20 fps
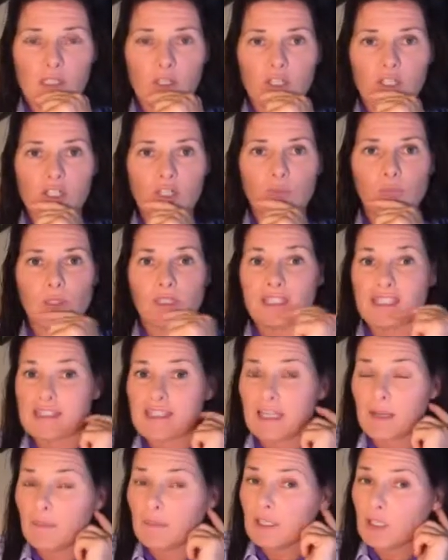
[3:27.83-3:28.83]
So can you please
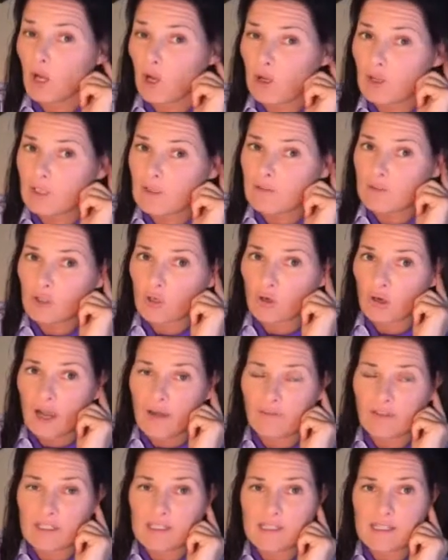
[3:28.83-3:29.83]
let me know if you're
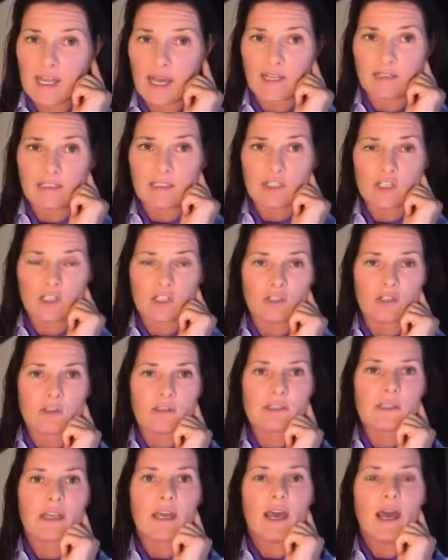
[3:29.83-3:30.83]
having sound
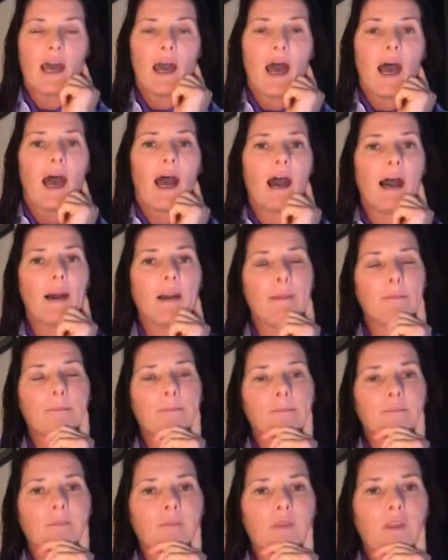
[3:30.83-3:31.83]
issues?
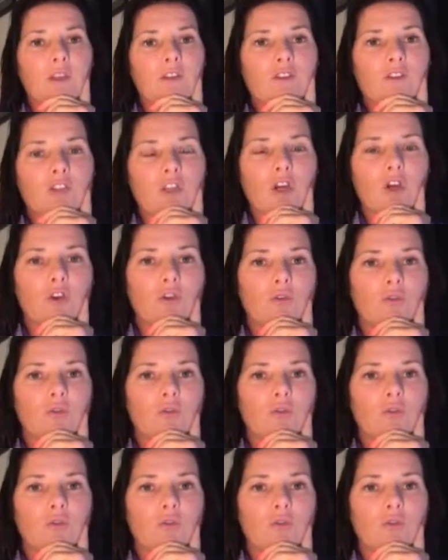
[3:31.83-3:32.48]
Um, so